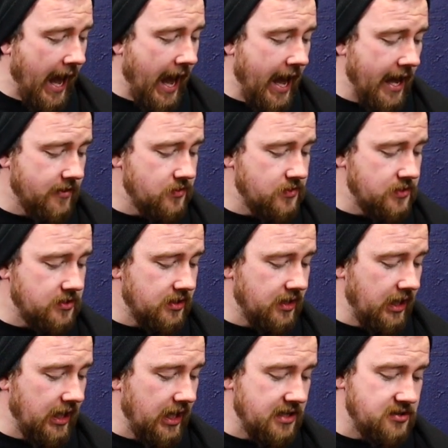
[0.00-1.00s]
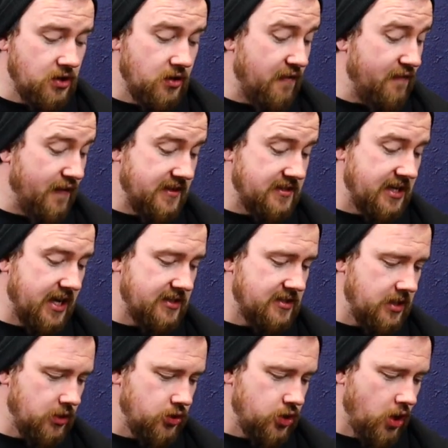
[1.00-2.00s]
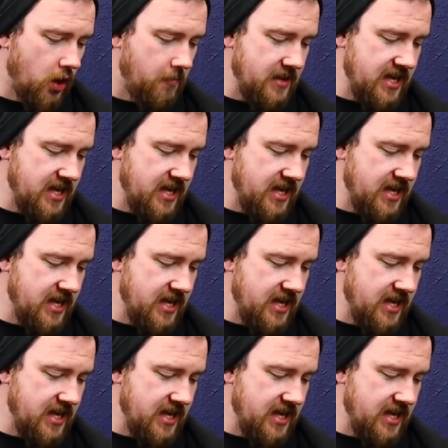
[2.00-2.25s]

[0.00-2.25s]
and he's done a fantastic job.